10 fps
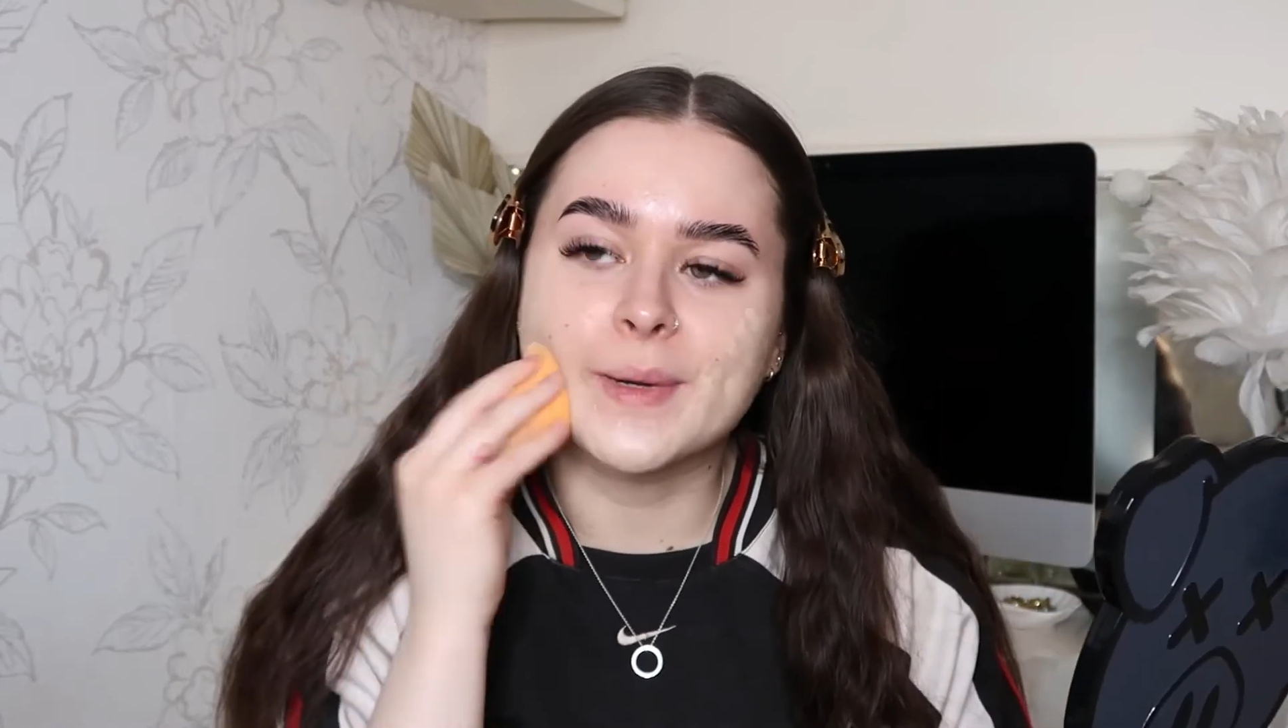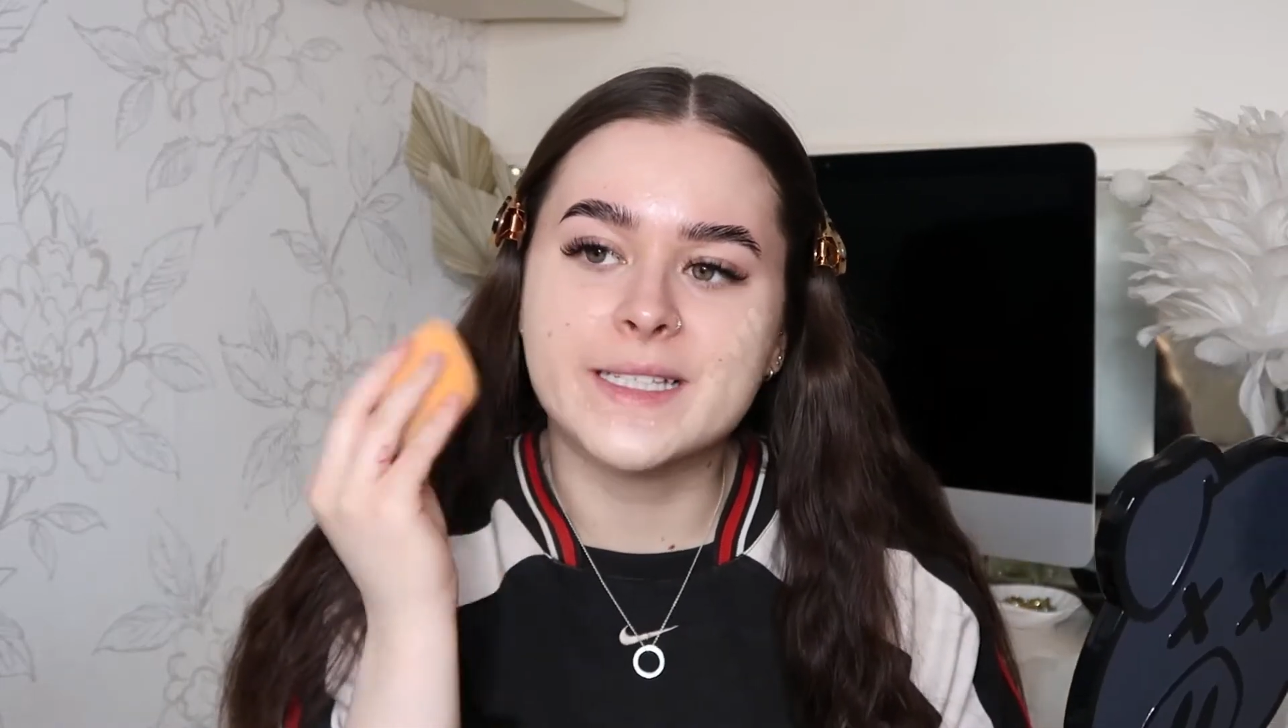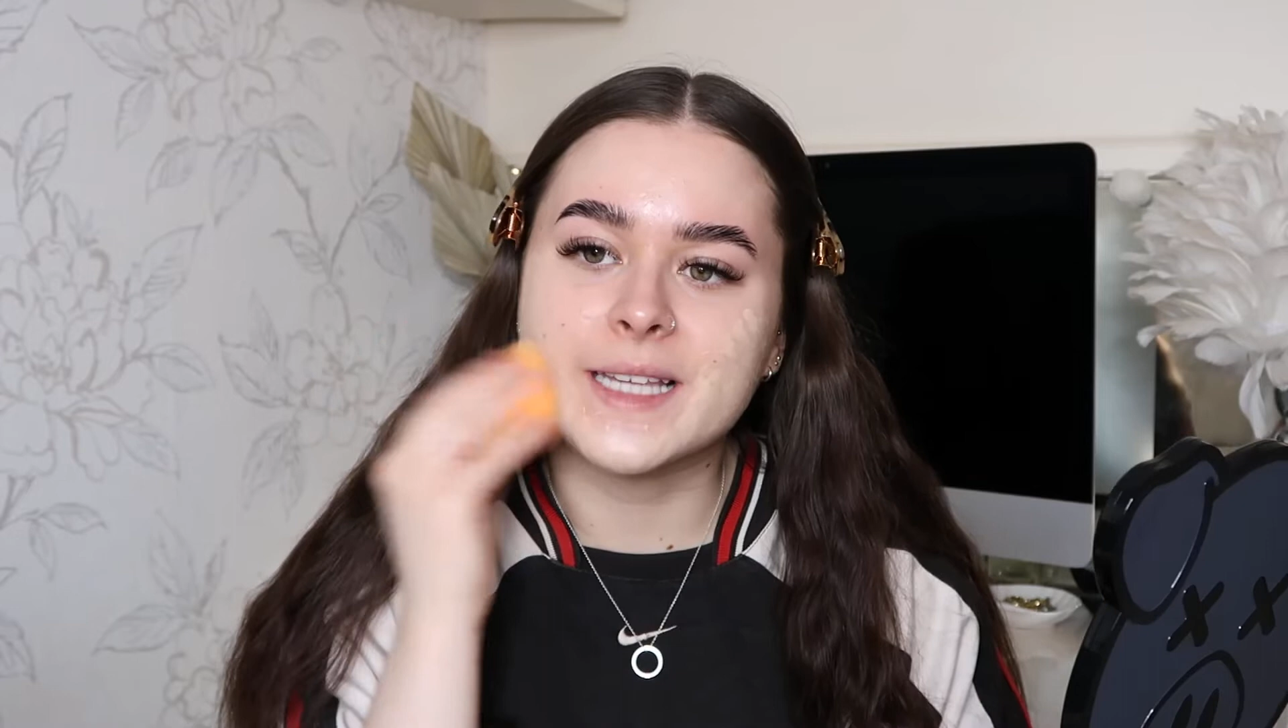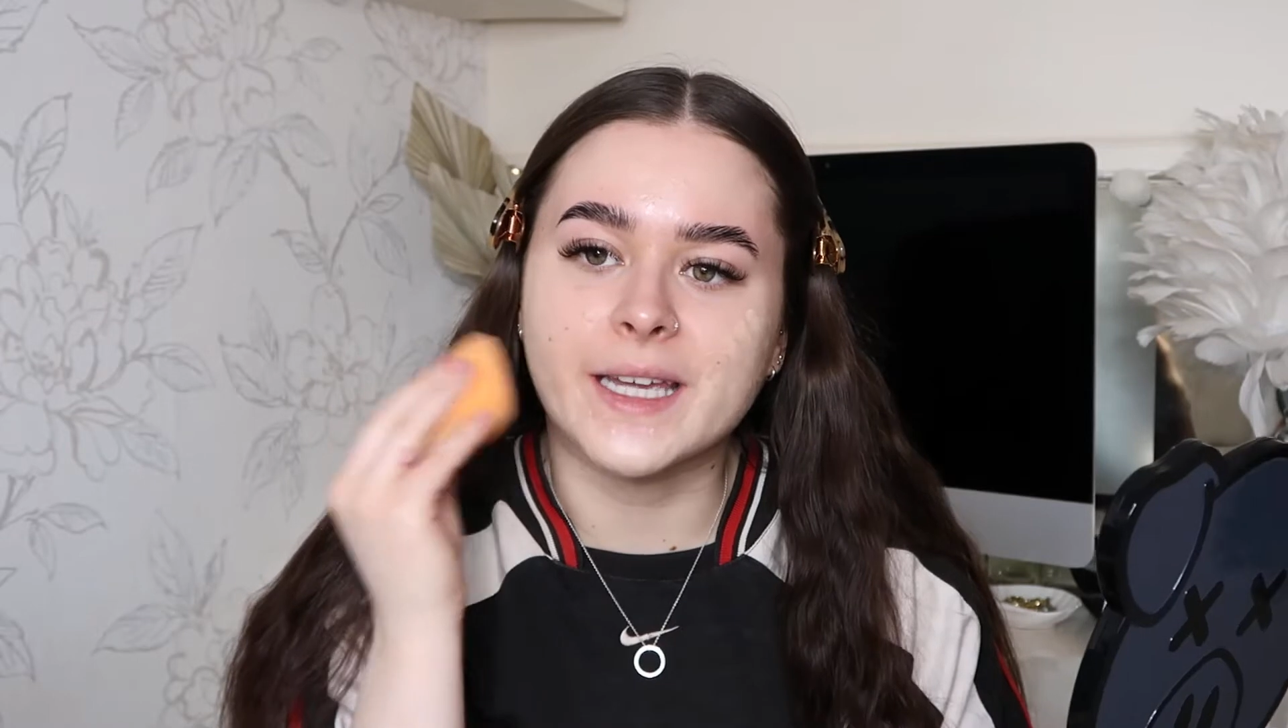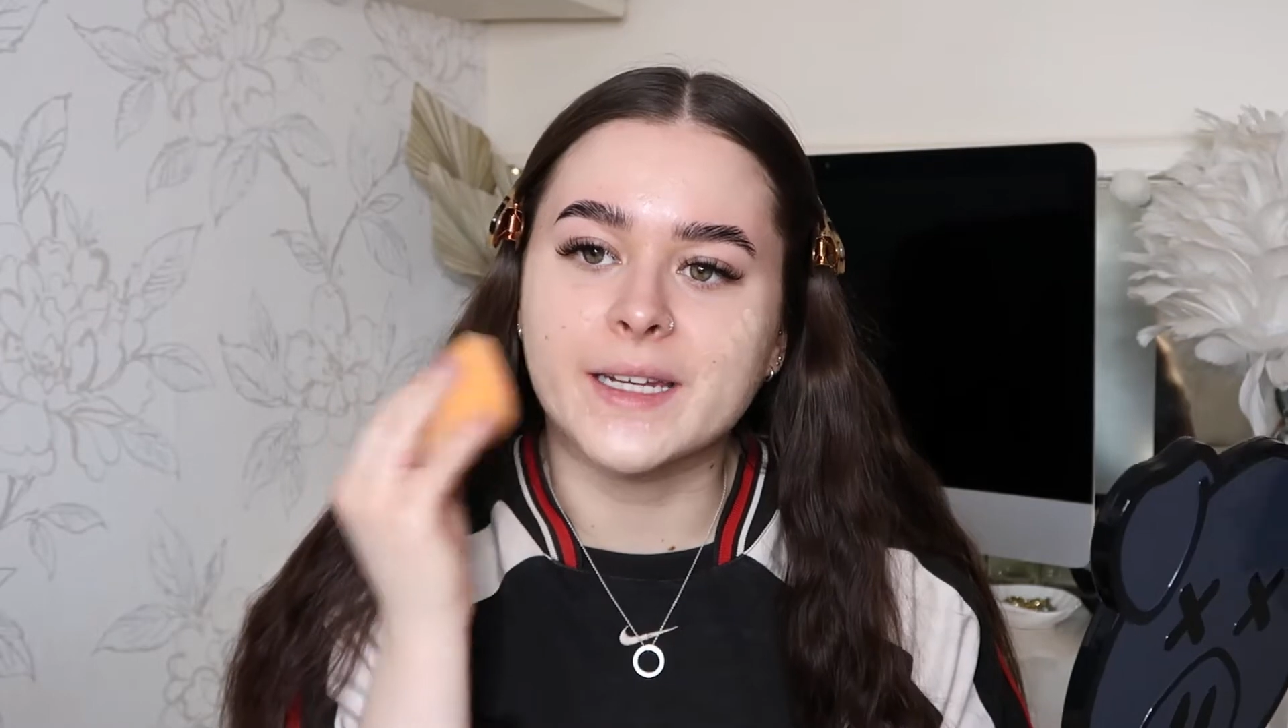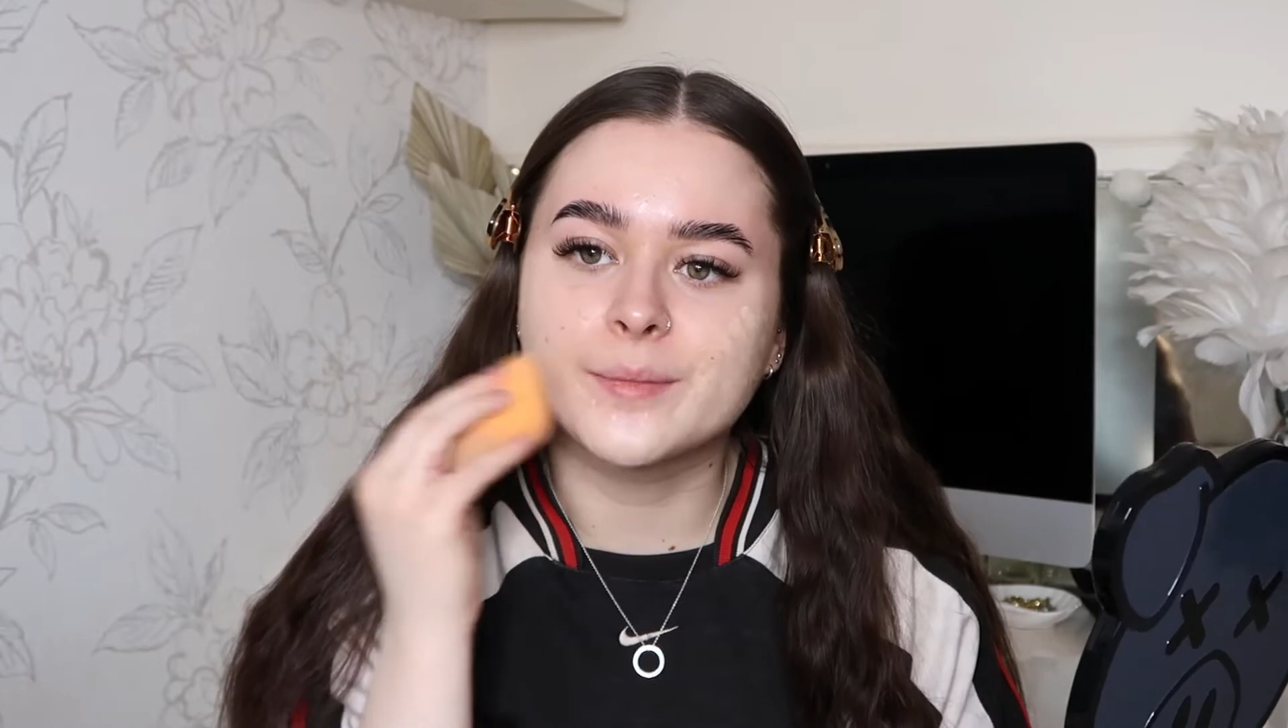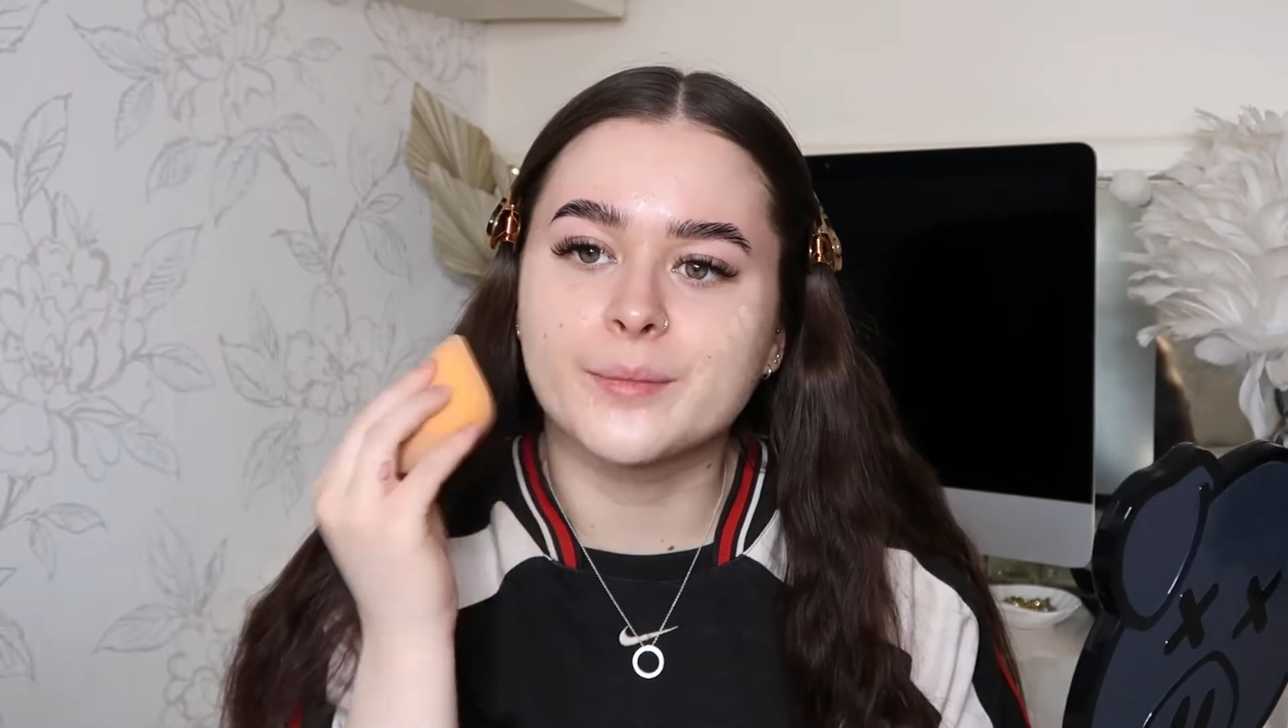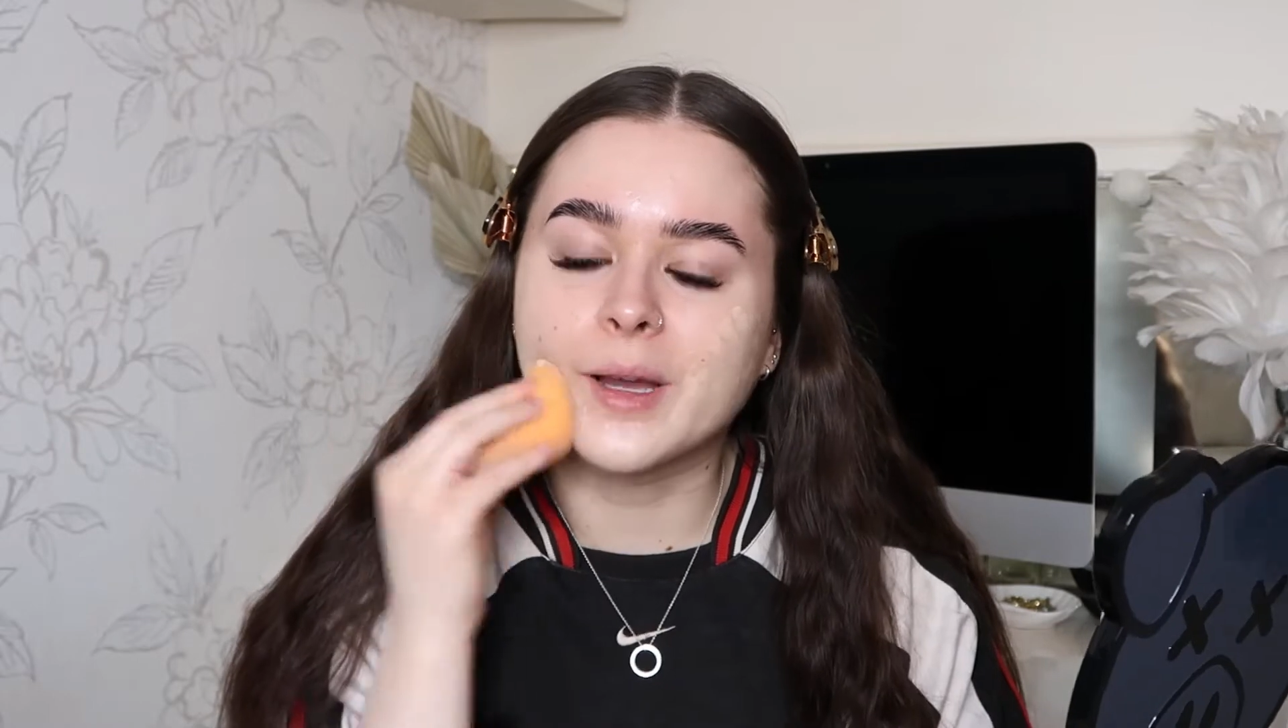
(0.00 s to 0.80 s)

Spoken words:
my skin